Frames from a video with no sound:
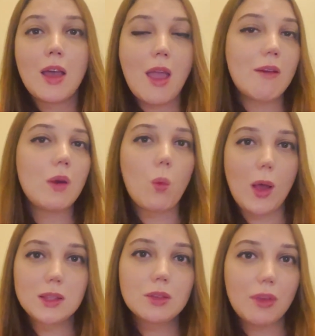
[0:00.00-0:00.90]

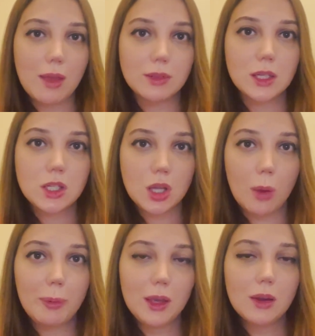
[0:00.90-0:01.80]
everyone's favorite
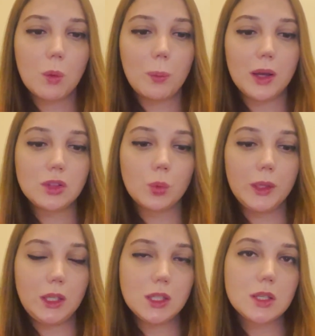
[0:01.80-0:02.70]
topic, but we
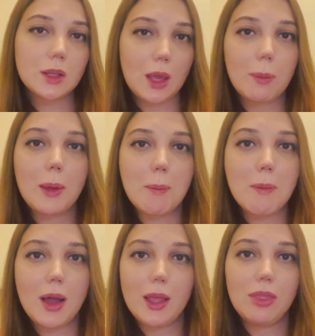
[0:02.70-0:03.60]
need to keep in
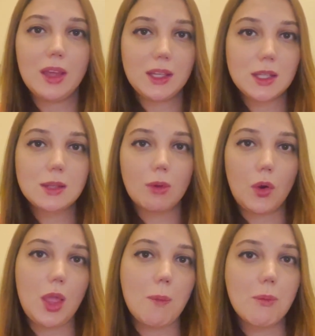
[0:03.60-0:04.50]
mind that it's
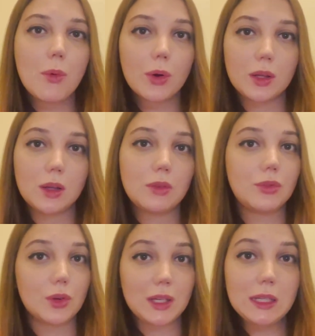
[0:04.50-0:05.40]
very important
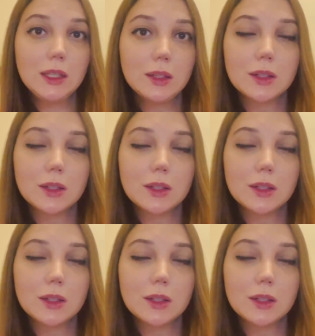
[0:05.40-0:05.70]
for clear